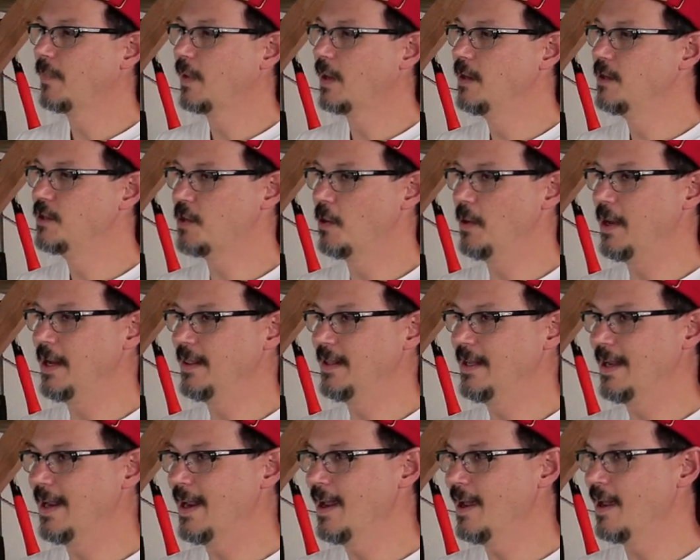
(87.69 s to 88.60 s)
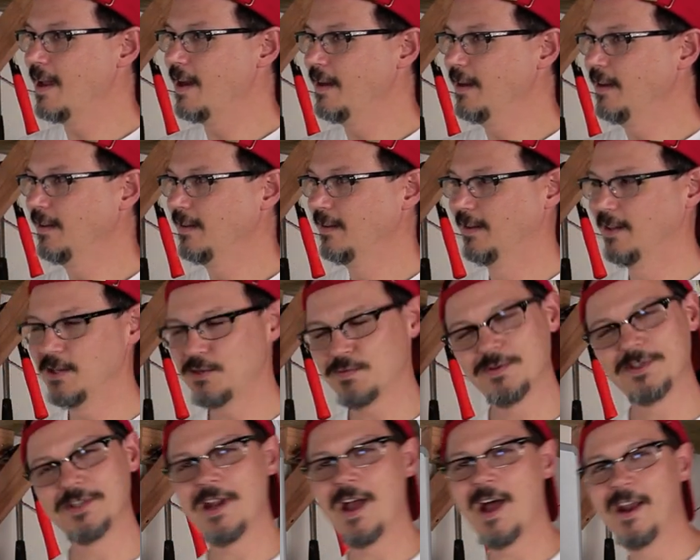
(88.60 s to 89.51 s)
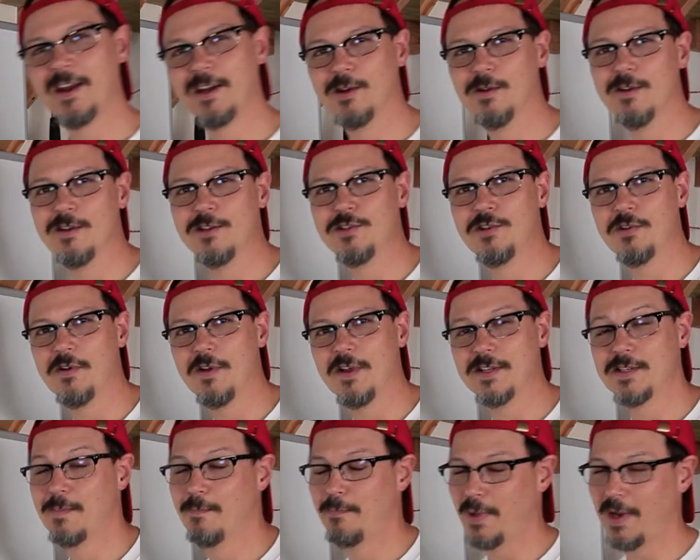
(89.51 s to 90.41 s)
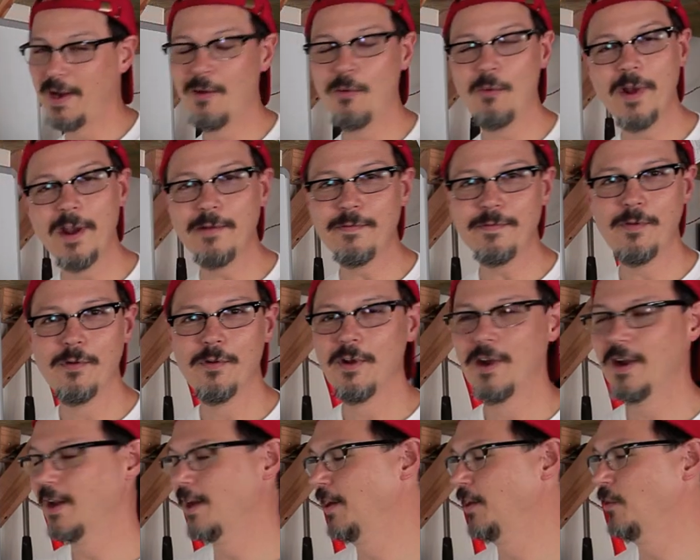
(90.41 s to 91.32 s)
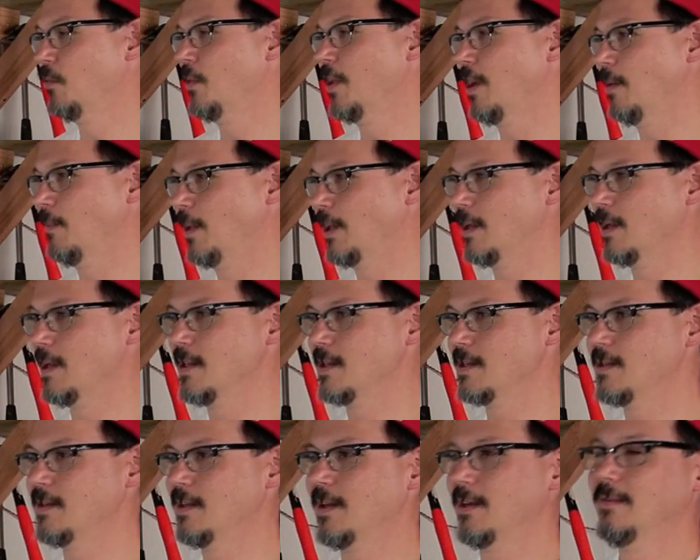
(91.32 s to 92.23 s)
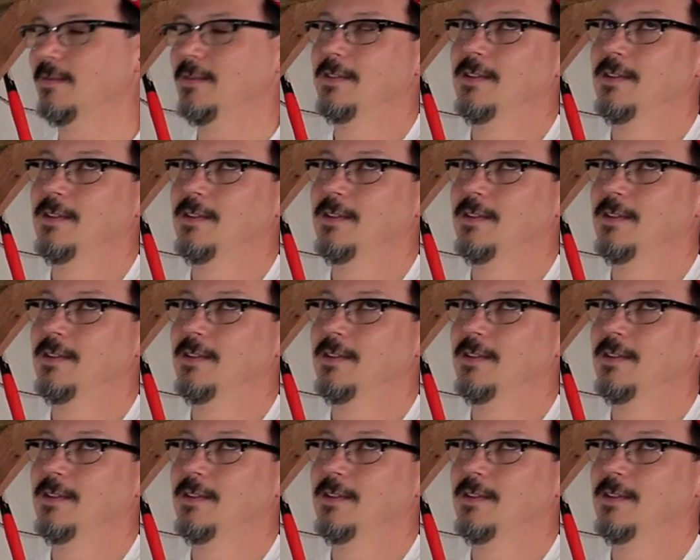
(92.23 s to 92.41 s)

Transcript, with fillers: so in the end, this was not a good choice, but I went for it anyway because, like,